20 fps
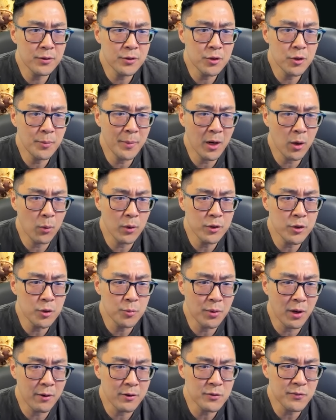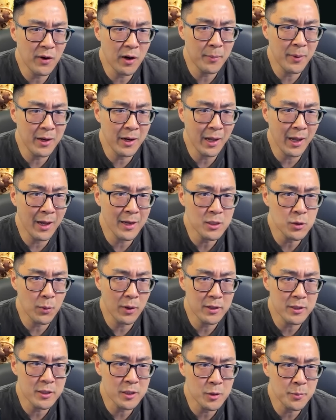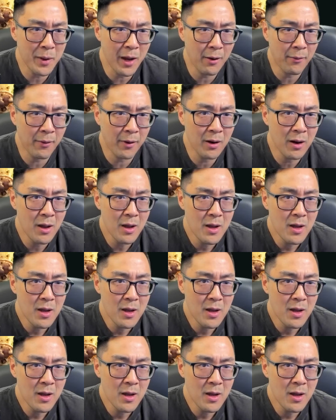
2 mana, 1/2 prowess, Firebending X, where X is his power.